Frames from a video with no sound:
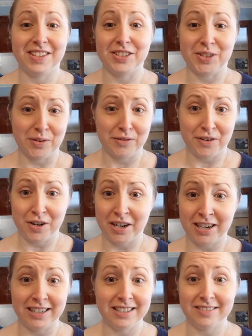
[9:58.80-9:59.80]
So
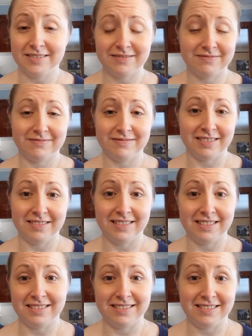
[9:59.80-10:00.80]
far,
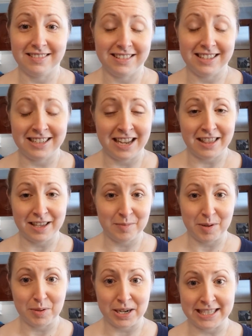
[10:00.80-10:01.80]
nothing
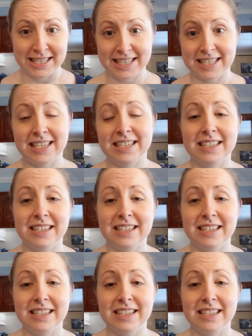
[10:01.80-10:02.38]
but praises.